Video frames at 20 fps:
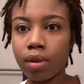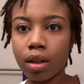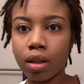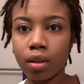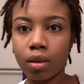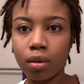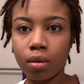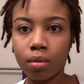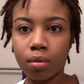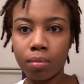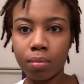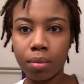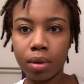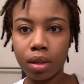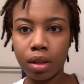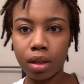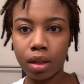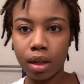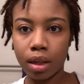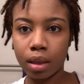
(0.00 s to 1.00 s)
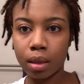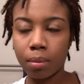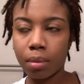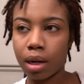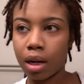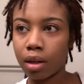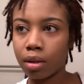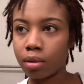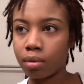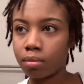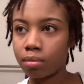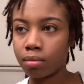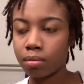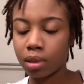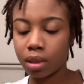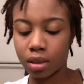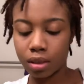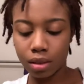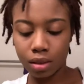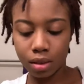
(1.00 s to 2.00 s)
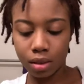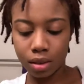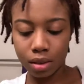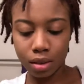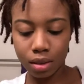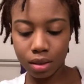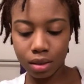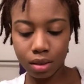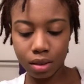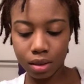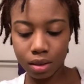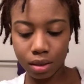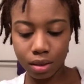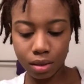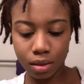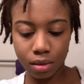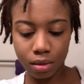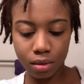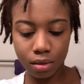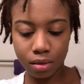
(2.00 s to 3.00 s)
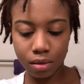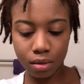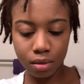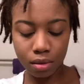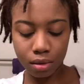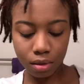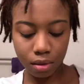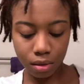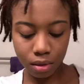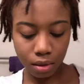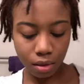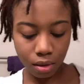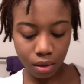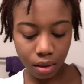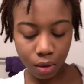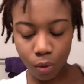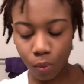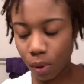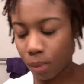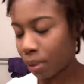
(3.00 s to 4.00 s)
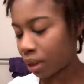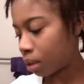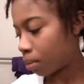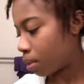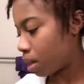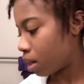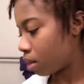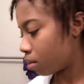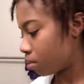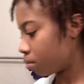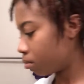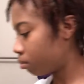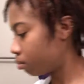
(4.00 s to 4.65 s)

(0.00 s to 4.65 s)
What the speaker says: Really don't put none at the bottom, because it's just, I don't know, I'm at the bottom.